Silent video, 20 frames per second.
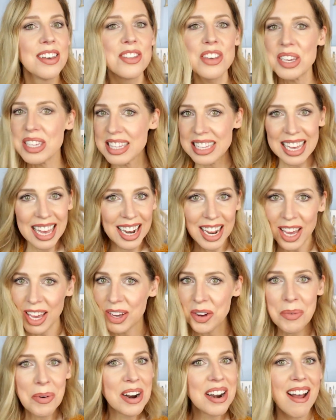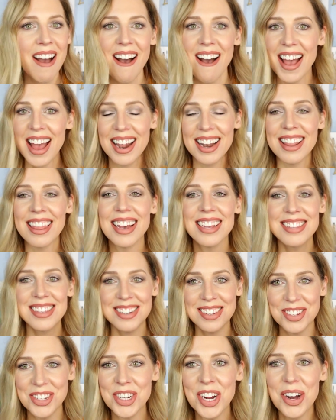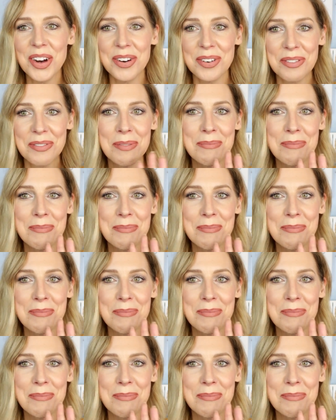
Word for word: Just kidding, we're not. That's a joke